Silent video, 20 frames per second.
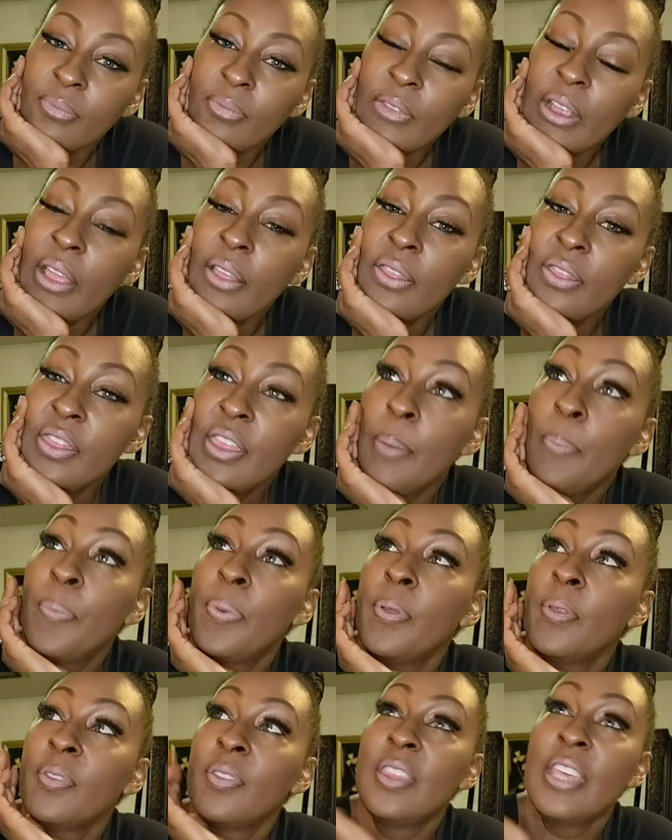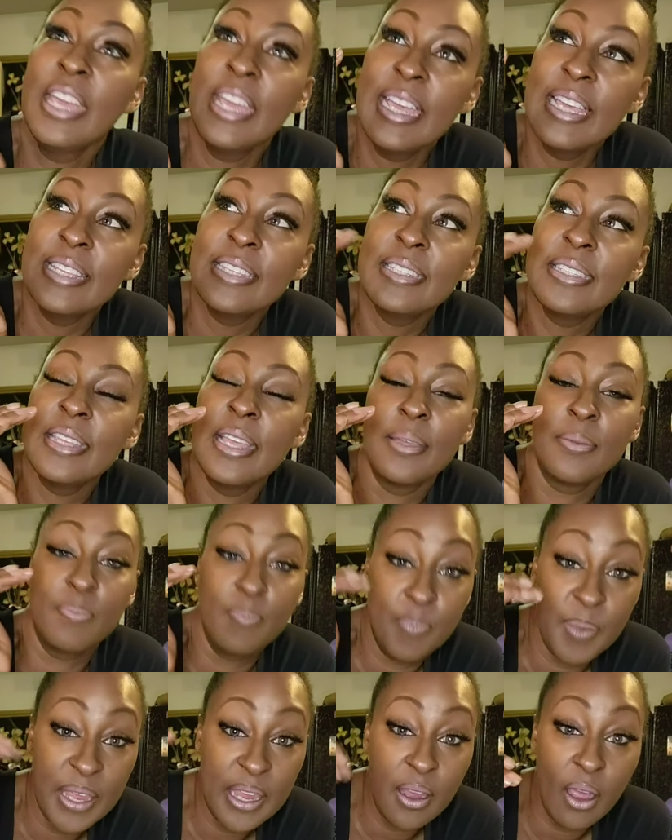the this
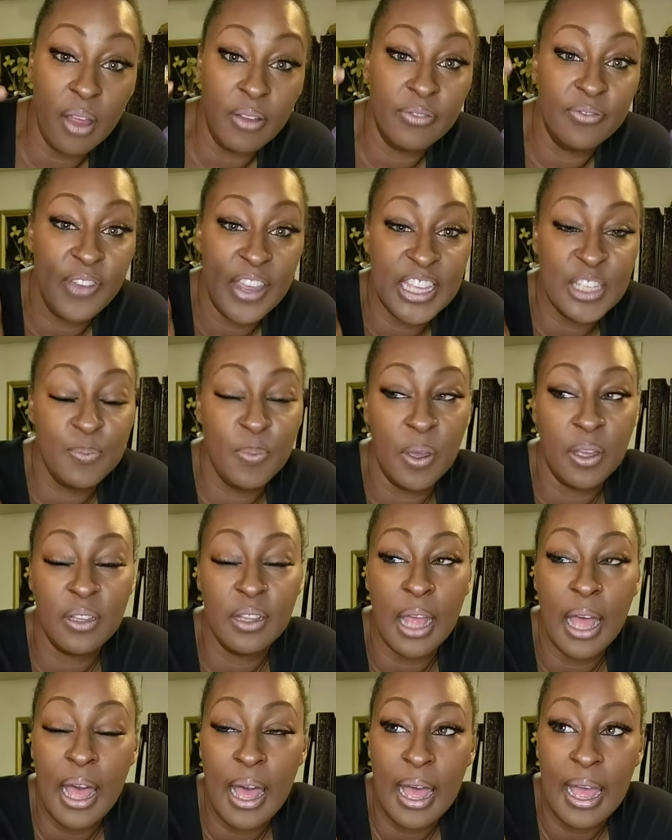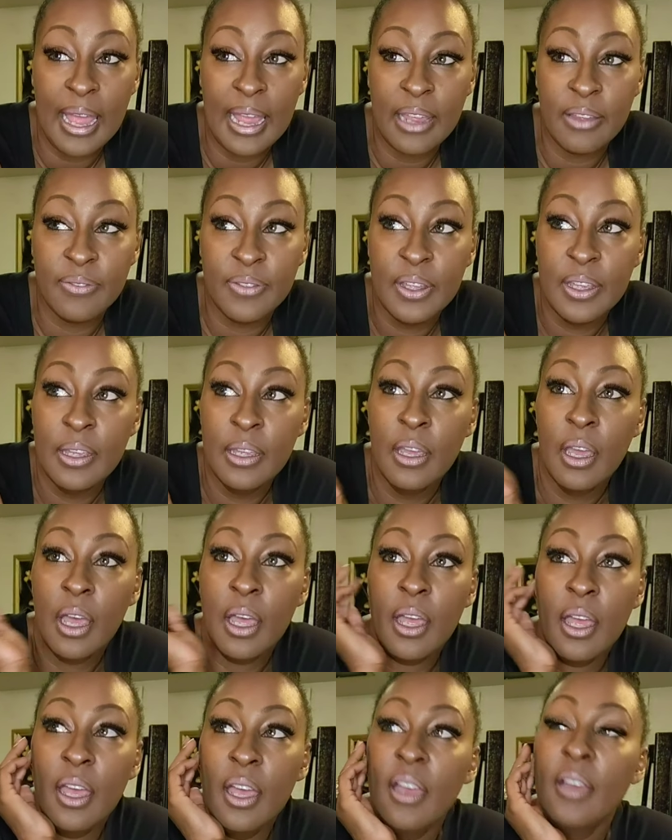being on Facebook Live.
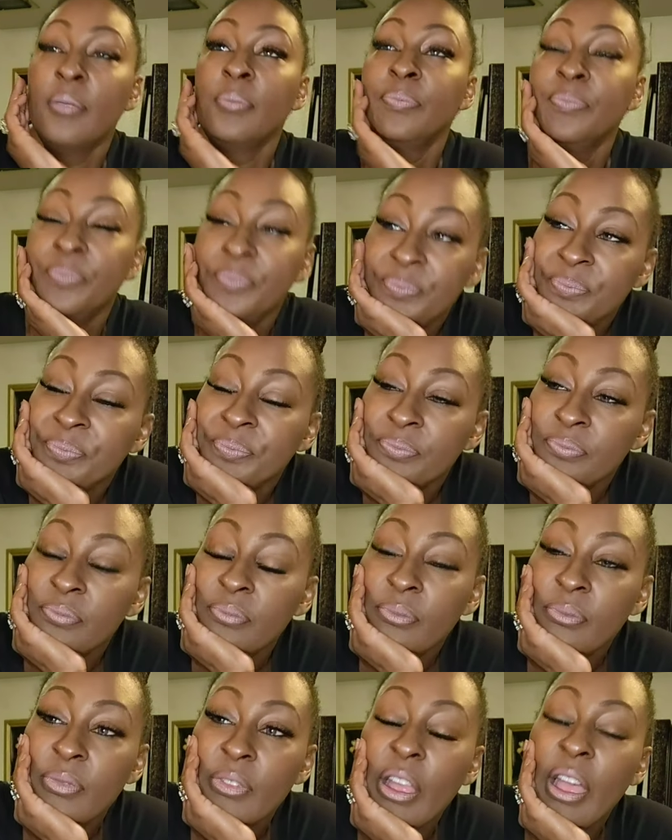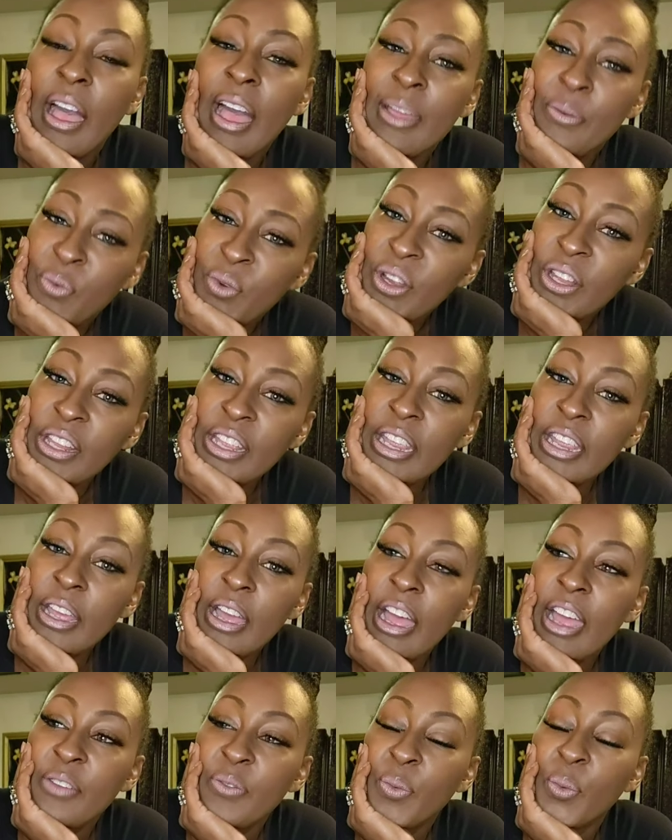Um, I really, I
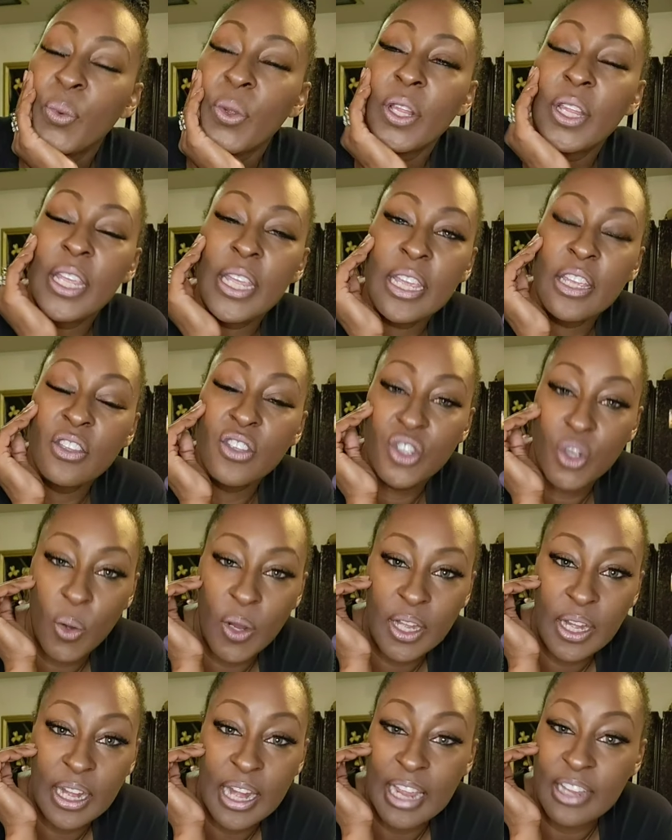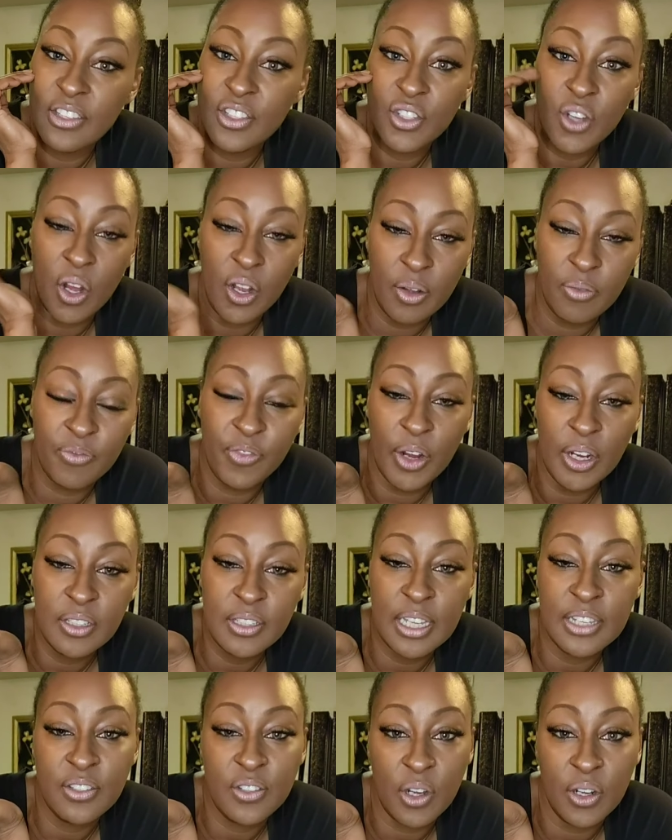really enjoyed it. I started first. I
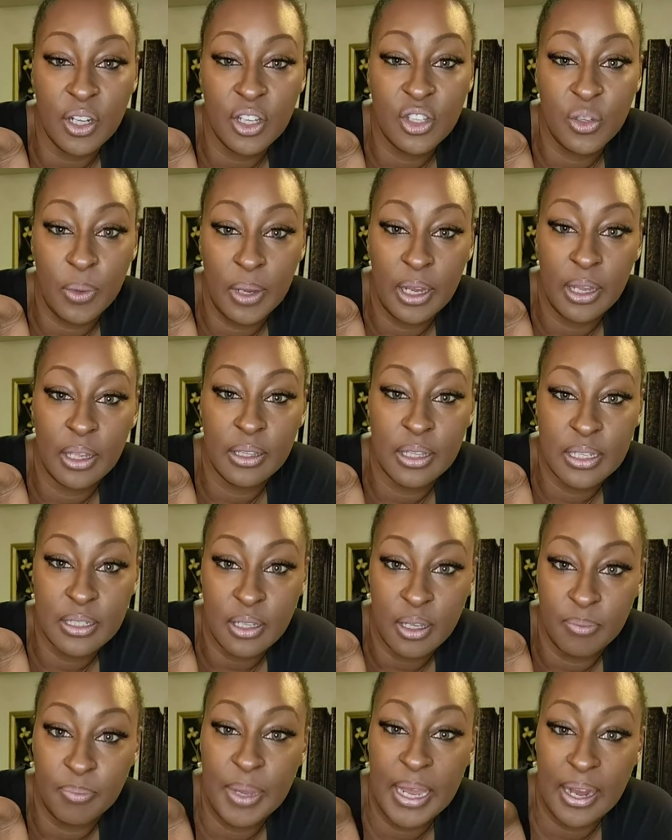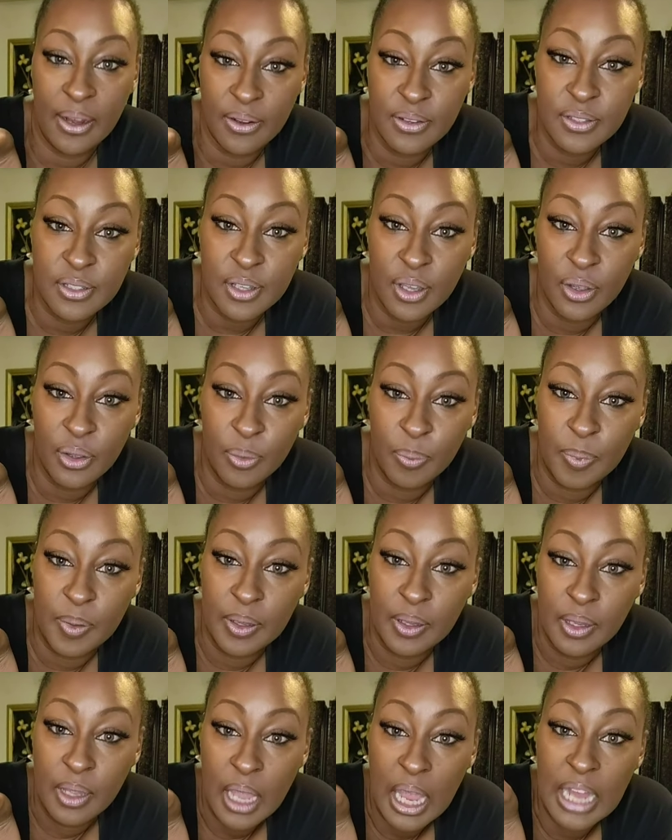started doing this on Periscope,
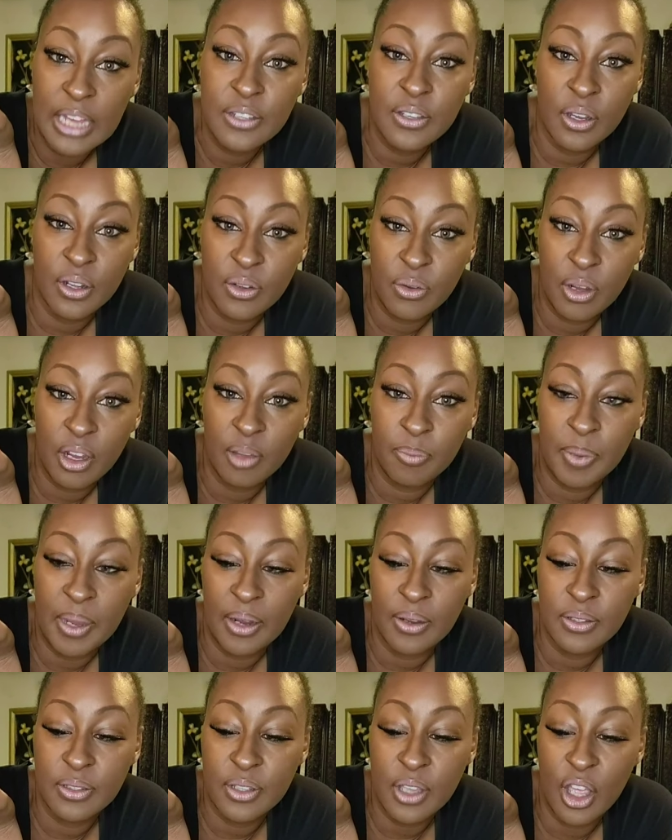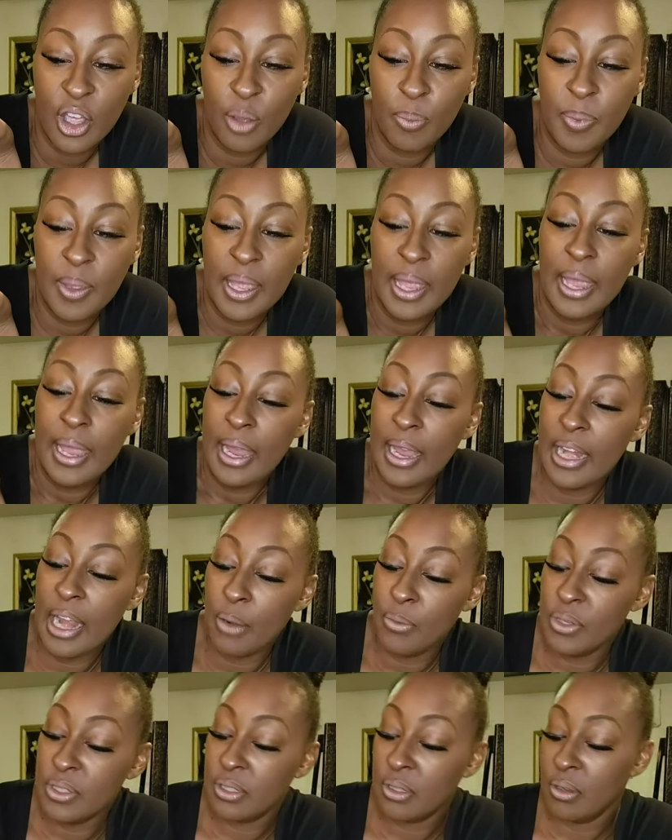started doing on Periscope, and I was
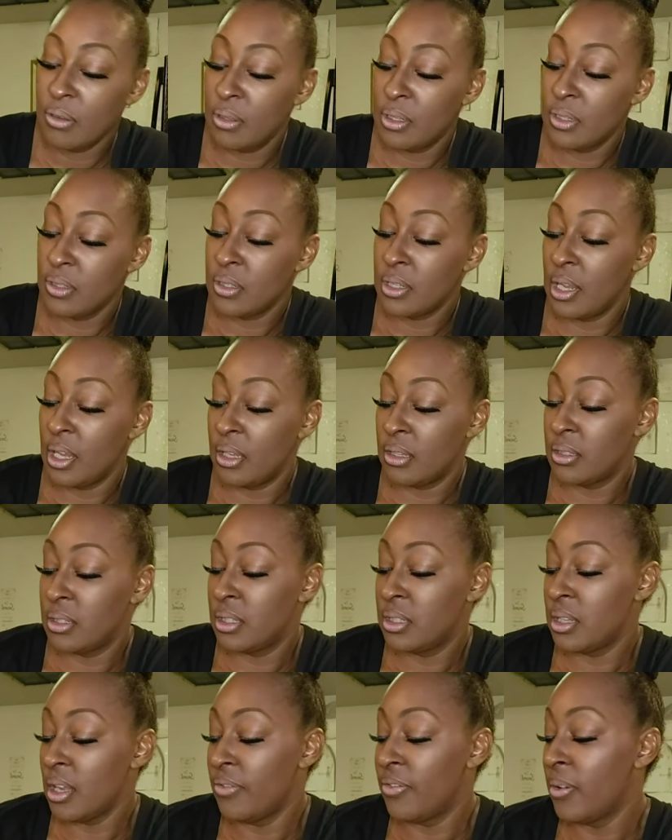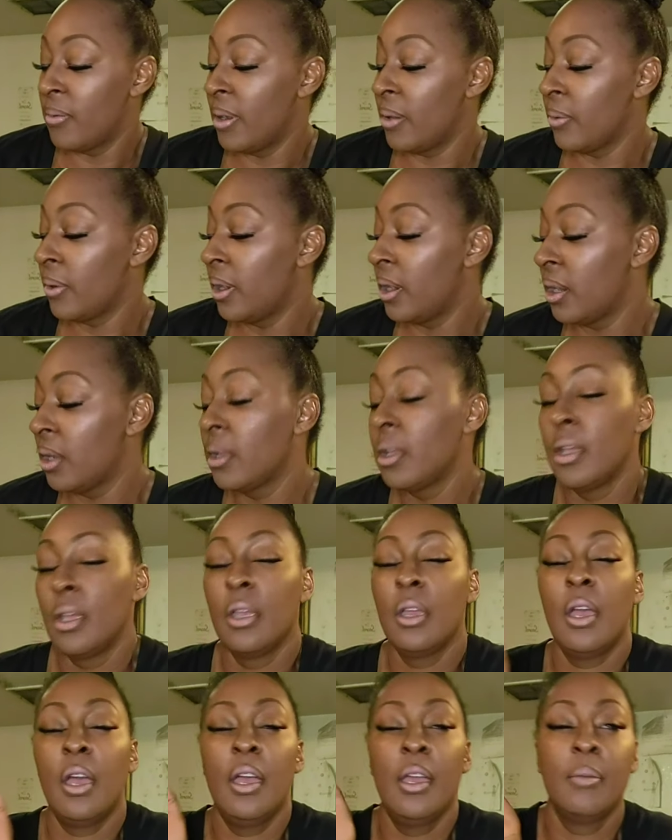oh, there's like stuff on my ring.
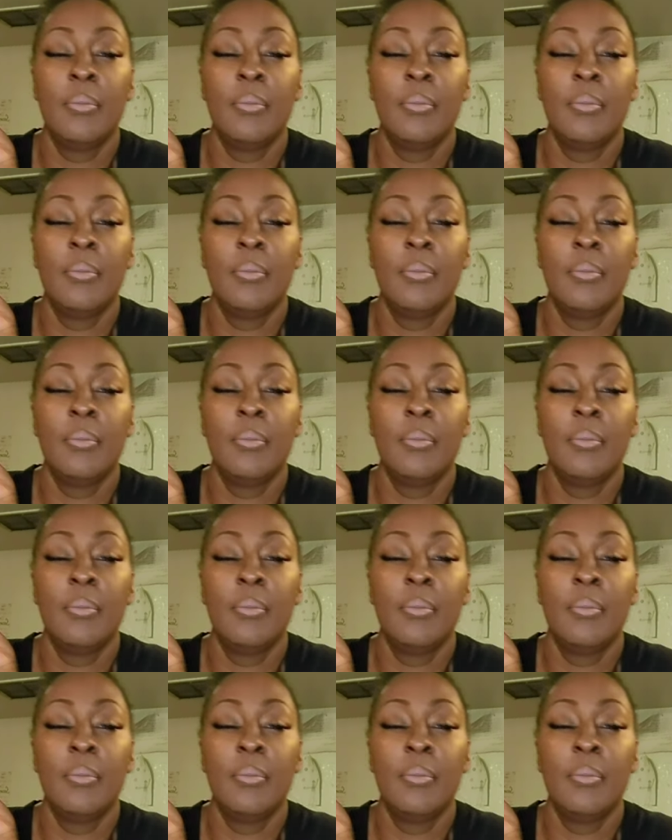Um,